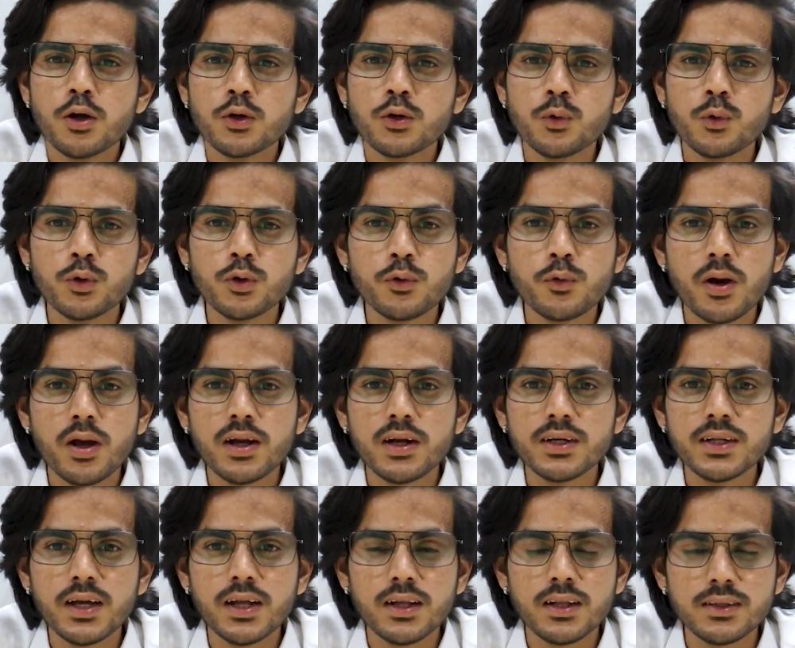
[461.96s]
Code
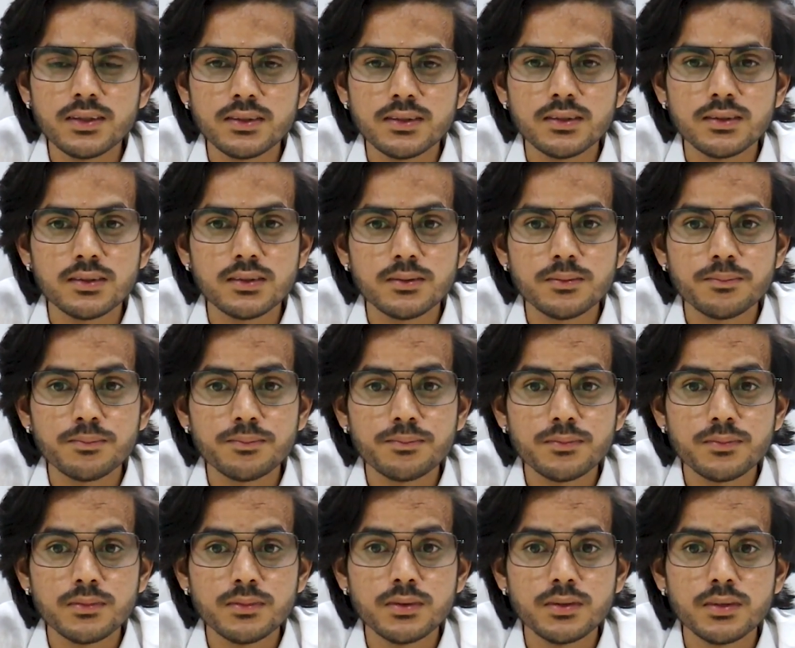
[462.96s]
quality analysis.
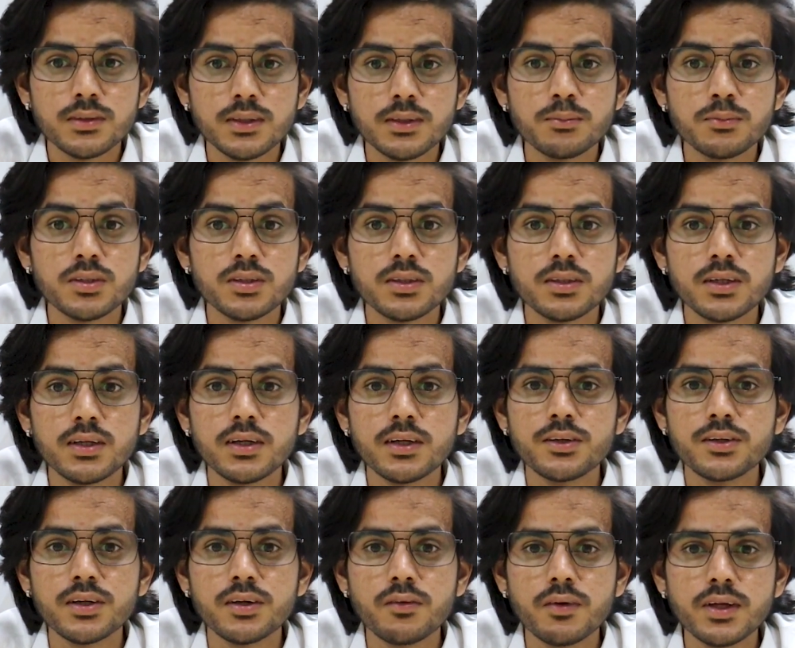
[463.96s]
TeamCity
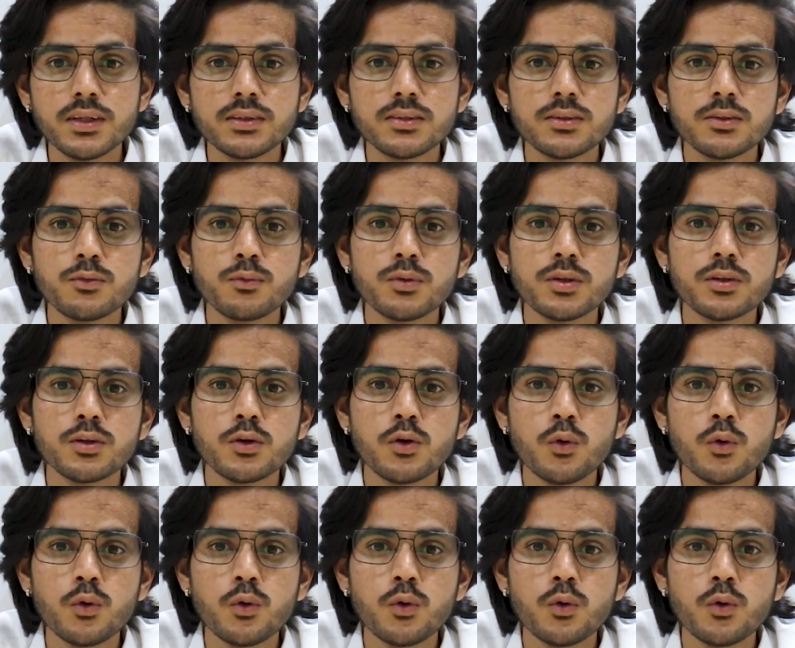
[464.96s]
integrates with